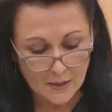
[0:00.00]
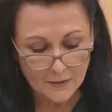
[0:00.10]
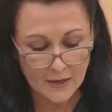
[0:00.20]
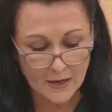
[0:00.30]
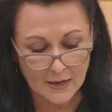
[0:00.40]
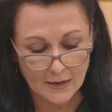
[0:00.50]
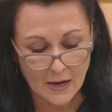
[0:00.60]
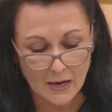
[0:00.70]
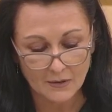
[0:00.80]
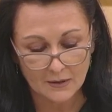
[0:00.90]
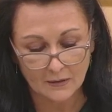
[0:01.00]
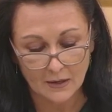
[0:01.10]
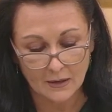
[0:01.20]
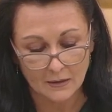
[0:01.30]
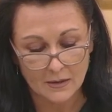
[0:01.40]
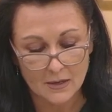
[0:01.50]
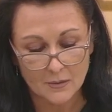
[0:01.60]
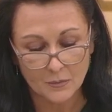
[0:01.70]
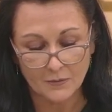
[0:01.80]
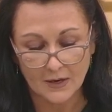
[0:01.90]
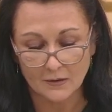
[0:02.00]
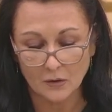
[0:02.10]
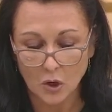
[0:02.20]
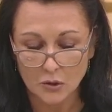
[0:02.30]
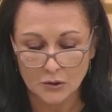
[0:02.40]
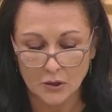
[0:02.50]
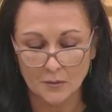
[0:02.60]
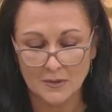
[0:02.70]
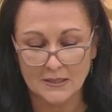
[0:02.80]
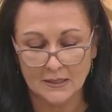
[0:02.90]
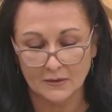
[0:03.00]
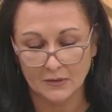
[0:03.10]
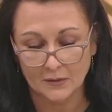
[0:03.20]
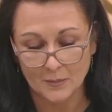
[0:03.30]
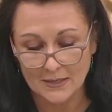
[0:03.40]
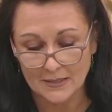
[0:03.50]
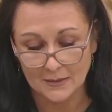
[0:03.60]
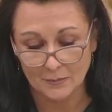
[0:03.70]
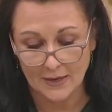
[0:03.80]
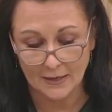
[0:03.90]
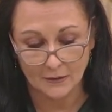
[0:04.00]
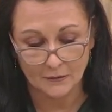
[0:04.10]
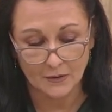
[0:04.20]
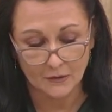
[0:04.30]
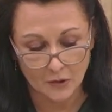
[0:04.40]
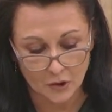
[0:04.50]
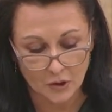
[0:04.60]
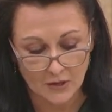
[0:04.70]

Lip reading: The RSR provides long-term indicative spending plans for the Scottish